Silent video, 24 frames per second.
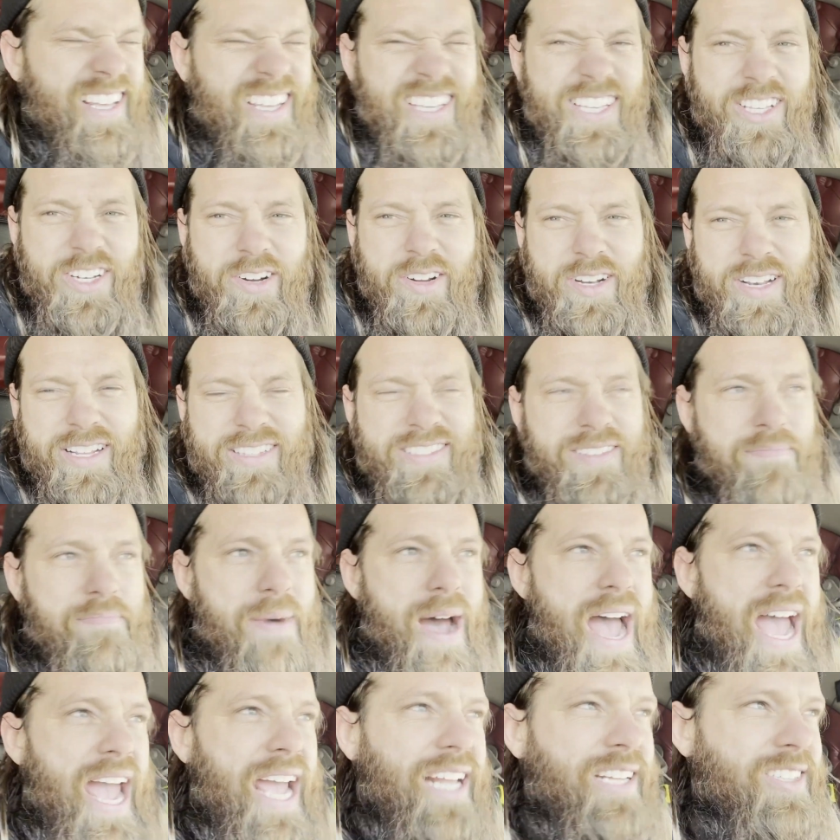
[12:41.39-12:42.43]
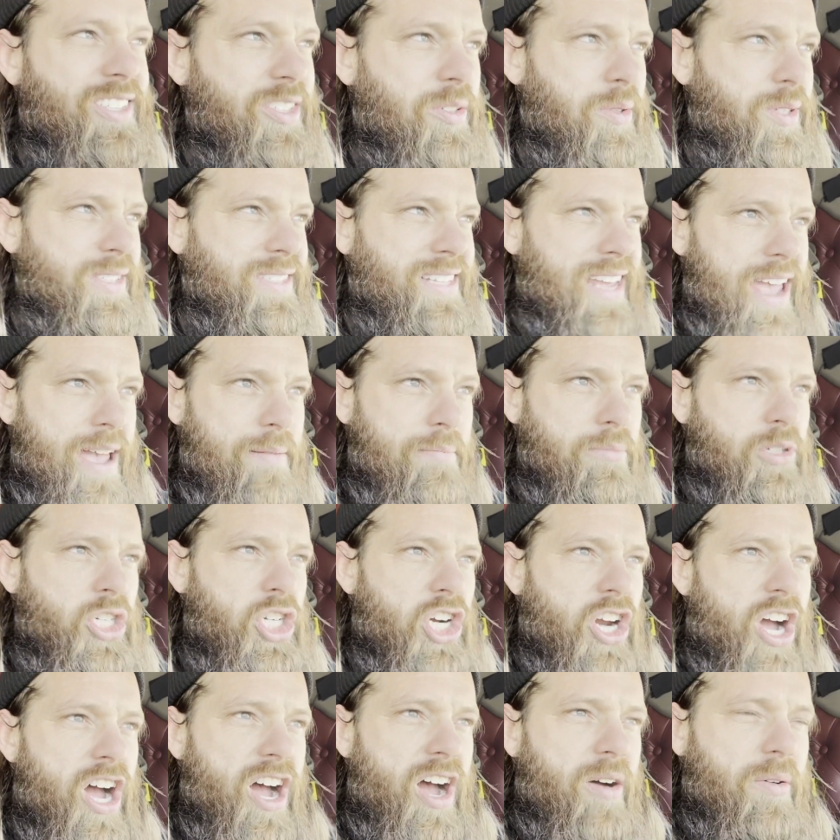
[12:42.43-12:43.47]
And it's a mine, so it's
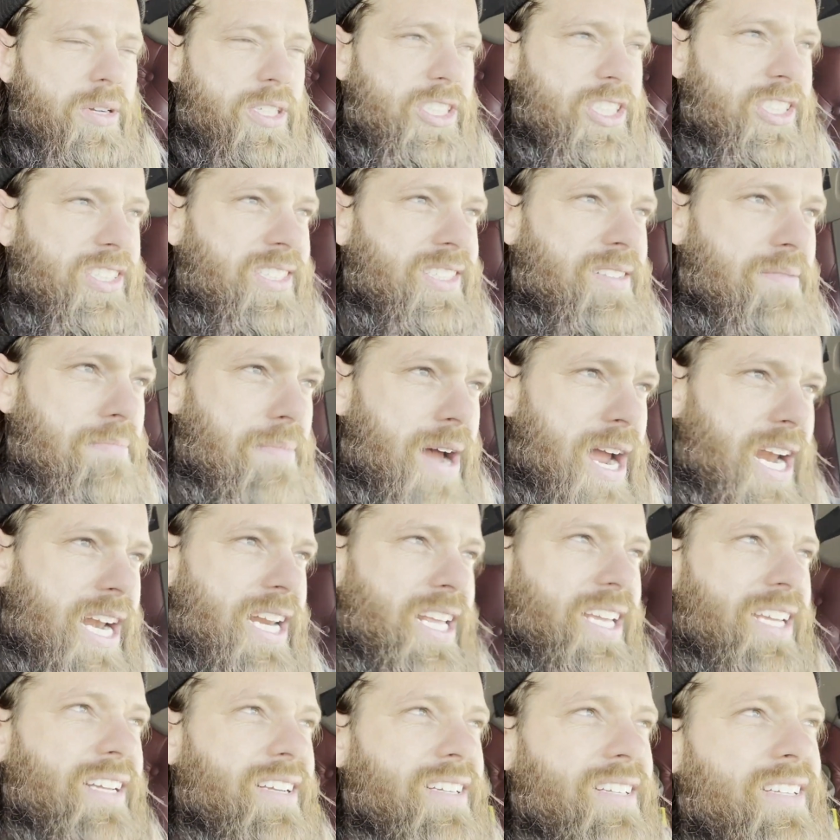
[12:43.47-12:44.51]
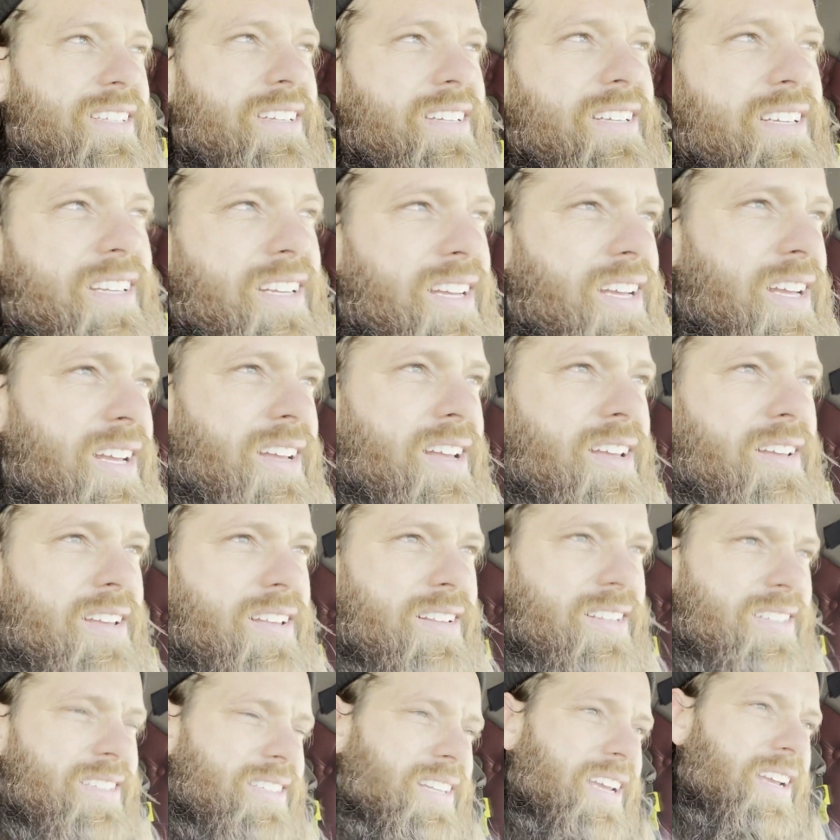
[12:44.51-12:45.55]
MSHA, which is the mining,
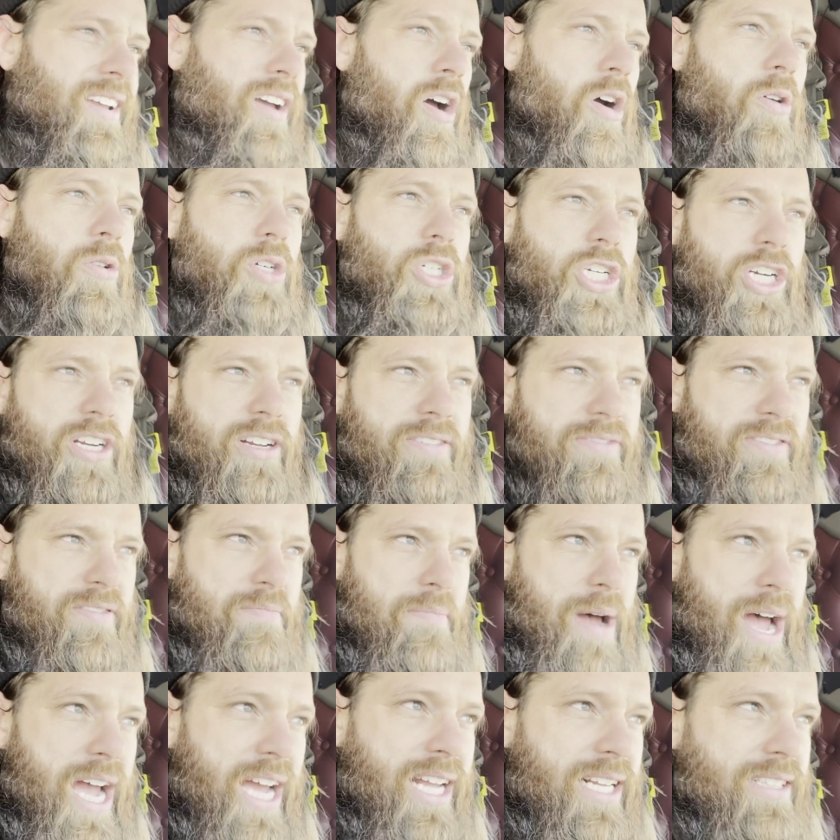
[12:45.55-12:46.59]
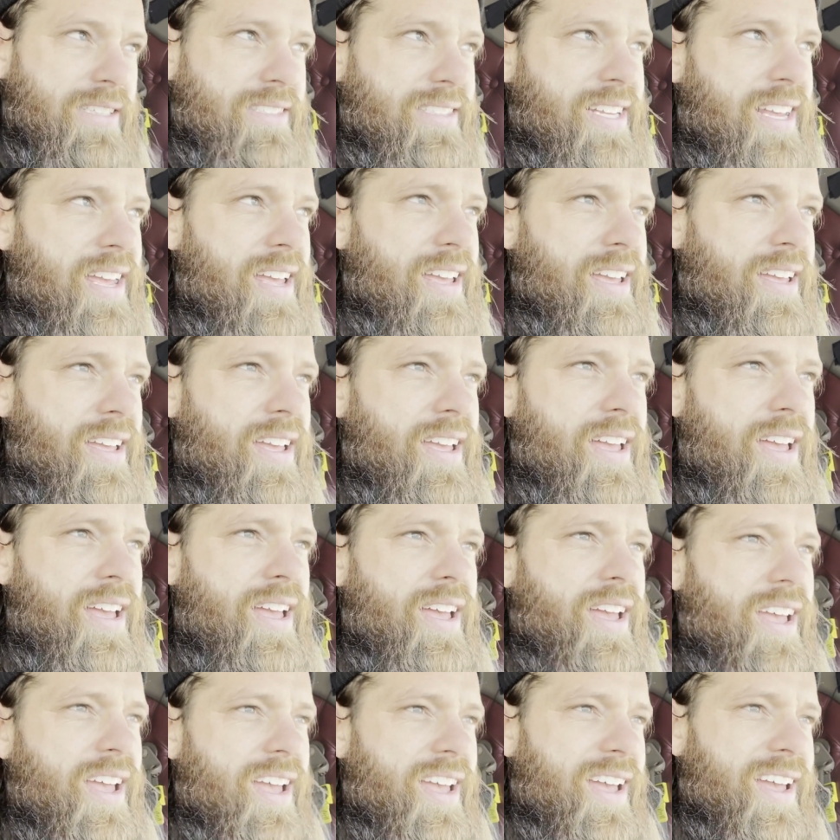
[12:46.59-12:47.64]
it's like OSHA for mines.
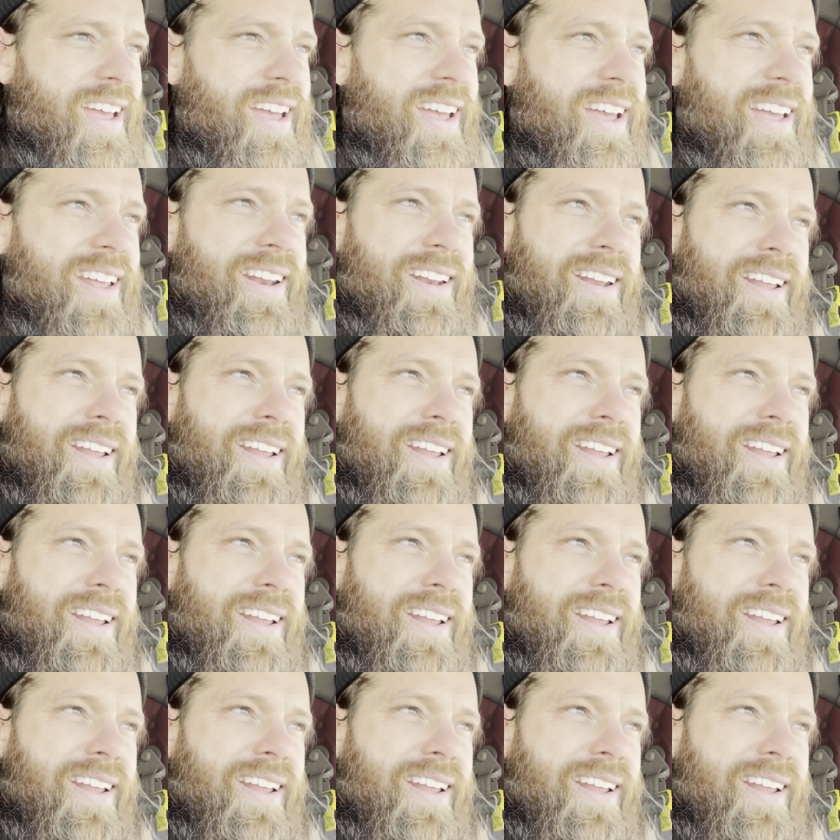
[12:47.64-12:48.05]
And